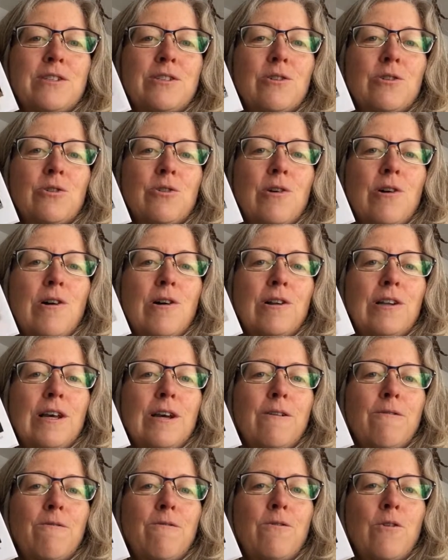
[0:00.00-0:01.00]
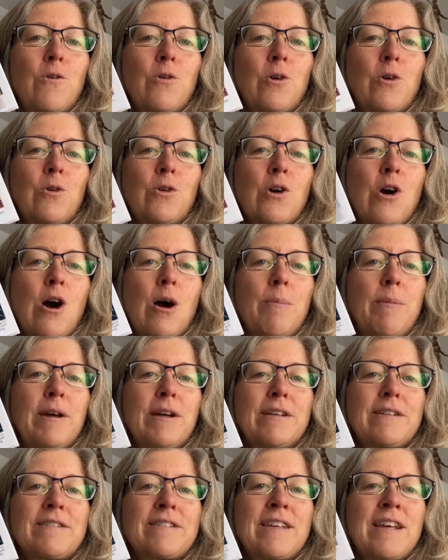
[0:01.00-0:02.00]
So they're all like photo
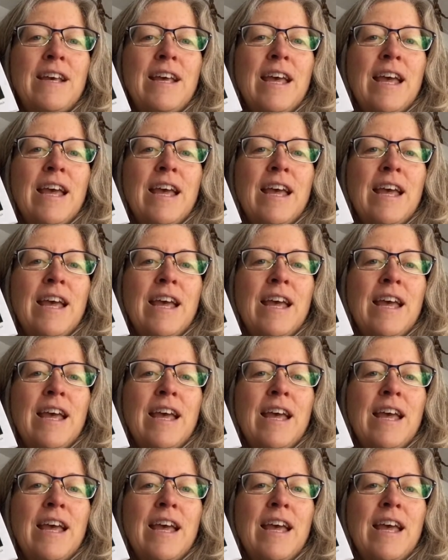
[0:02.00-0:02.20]
comics,